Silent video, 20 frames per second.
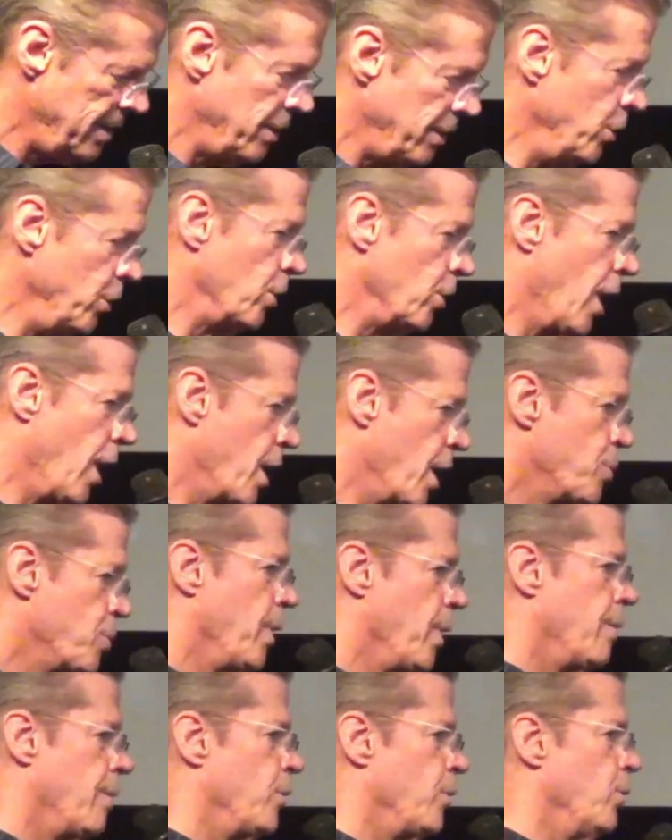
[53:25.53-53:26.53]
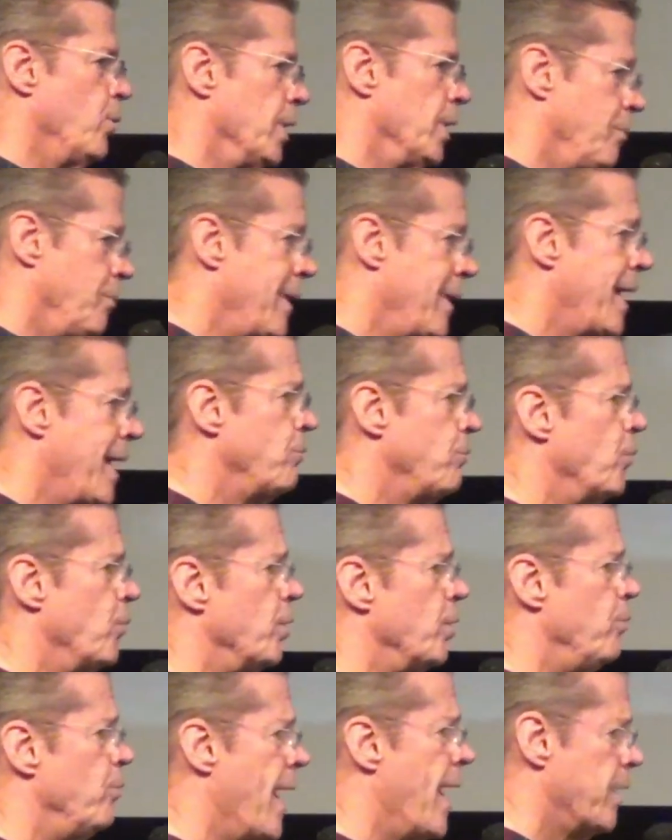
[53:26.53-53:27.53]
you know, God's probably really mad,
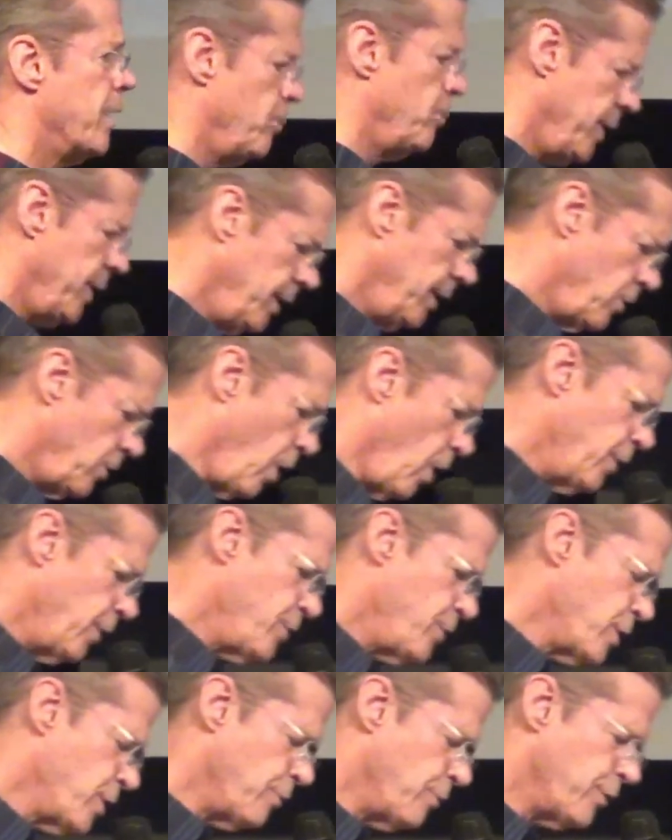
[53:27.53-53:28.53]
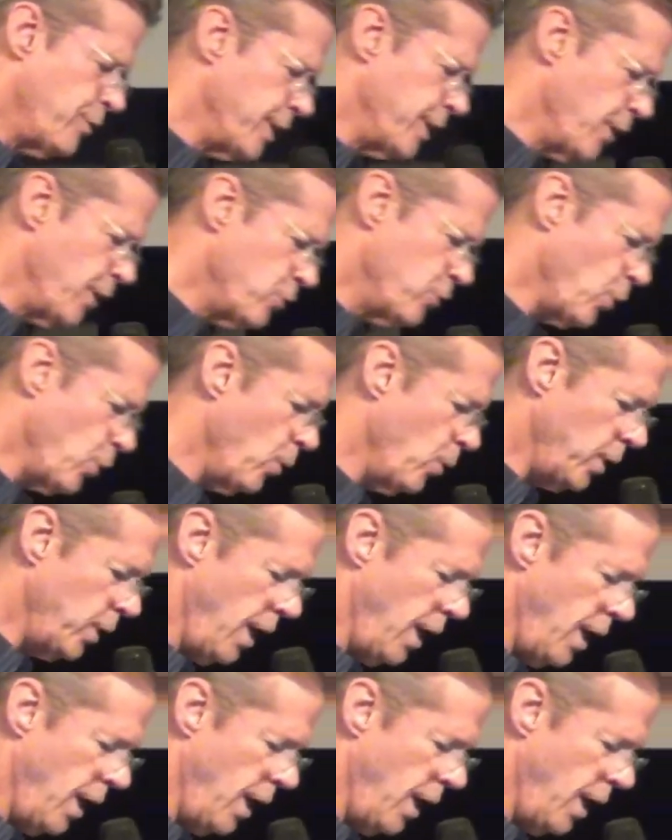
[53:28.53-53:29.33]
with, mad at me and all these different things are going